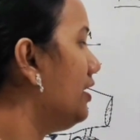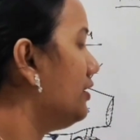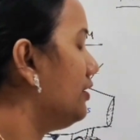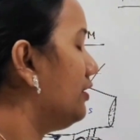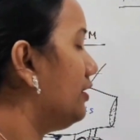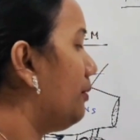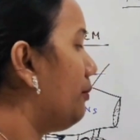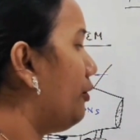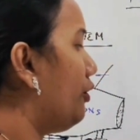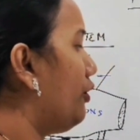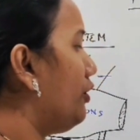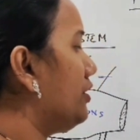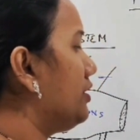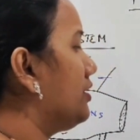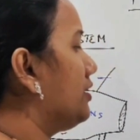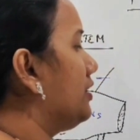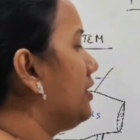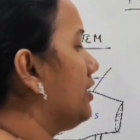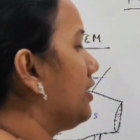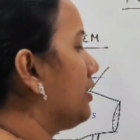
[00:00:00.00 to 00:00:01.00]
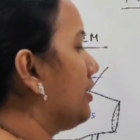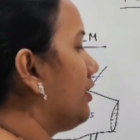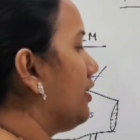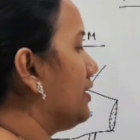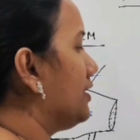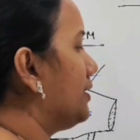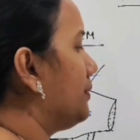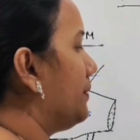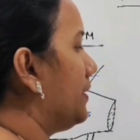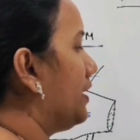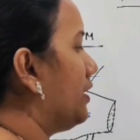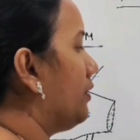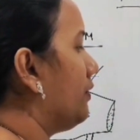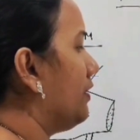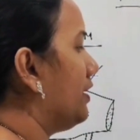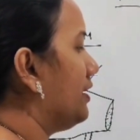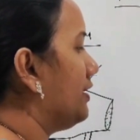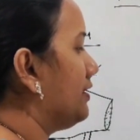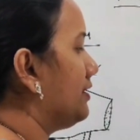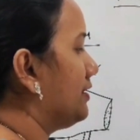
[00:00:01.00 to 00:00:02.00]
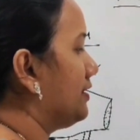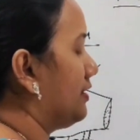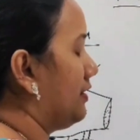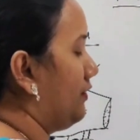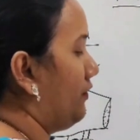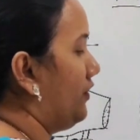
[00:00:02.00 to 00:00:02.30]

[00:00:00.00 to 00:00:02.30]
So the most conspicuous